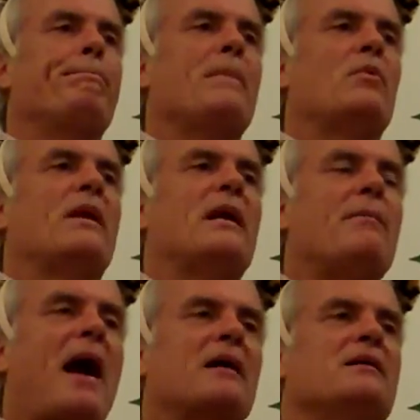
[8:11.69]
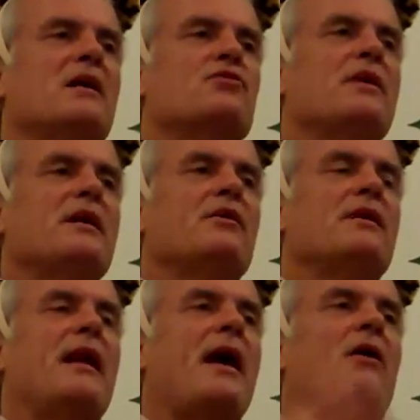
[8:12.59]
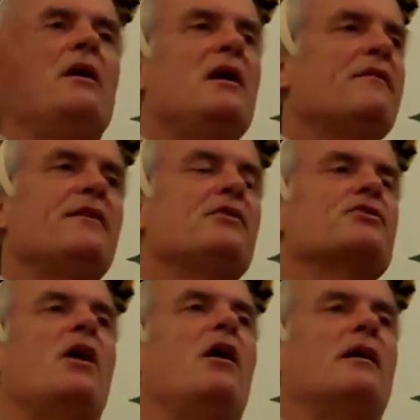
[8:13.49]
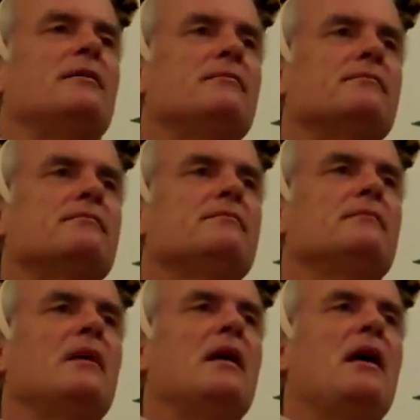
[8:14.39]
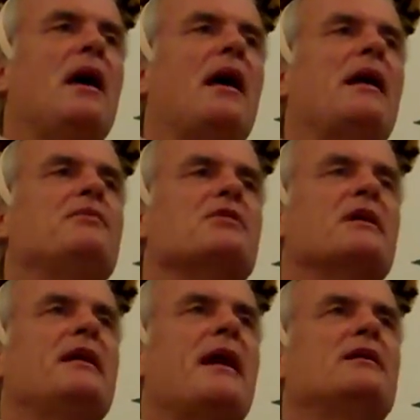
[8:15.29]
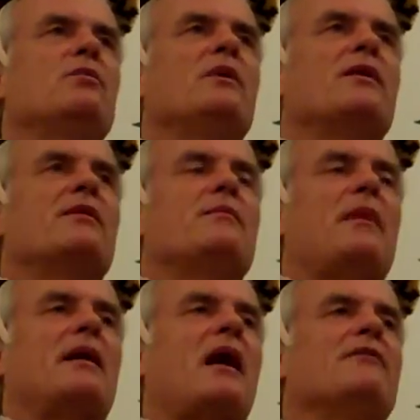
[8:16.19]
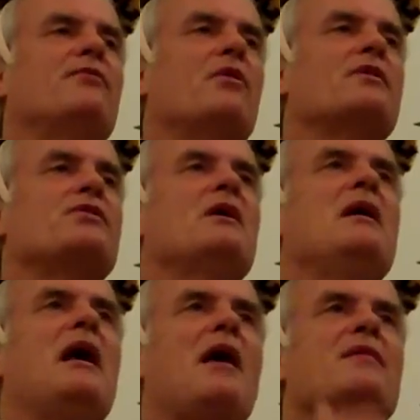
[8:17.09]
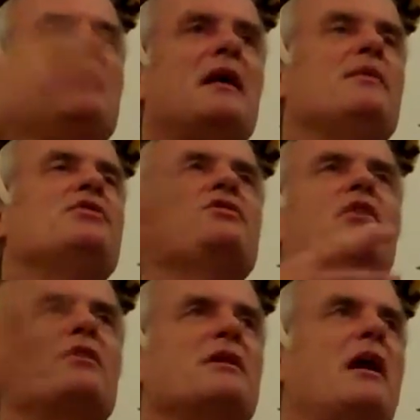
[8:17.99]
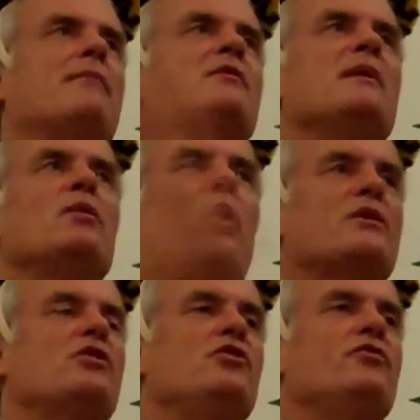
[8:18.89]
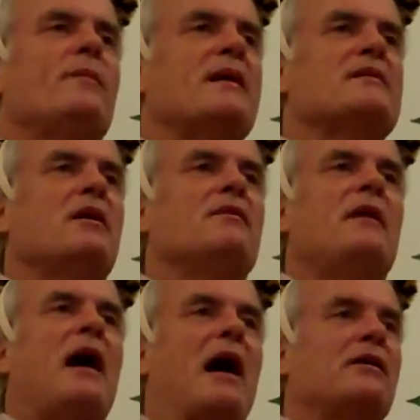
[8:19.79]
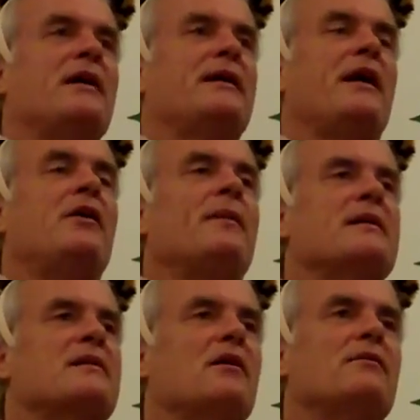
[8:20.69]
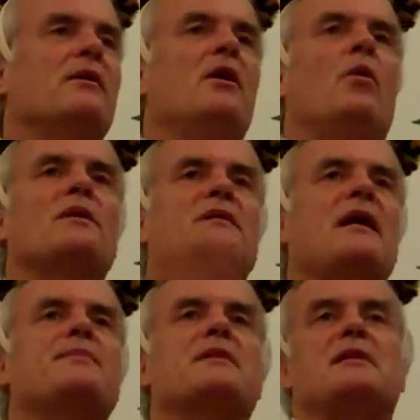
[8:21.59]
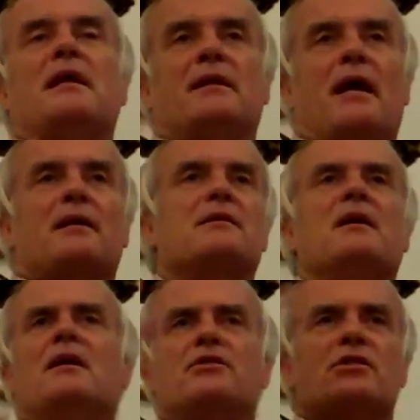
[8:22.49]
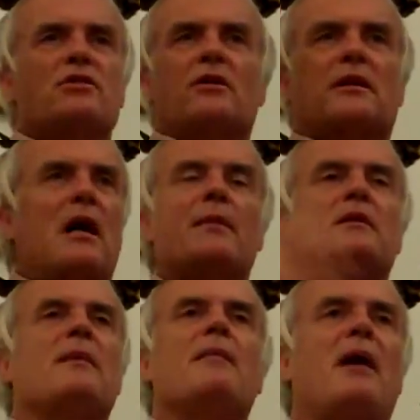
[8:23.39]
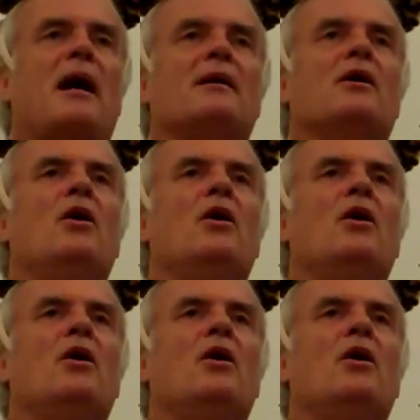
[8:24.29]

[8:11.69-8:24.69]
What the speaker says: When I get back in touch with the here and the now, fear's gone. And I'm just connected with my life force. And then images start to come to me, what to do for myself, how to take care of myself, what steps to take next, just start to come into my mind.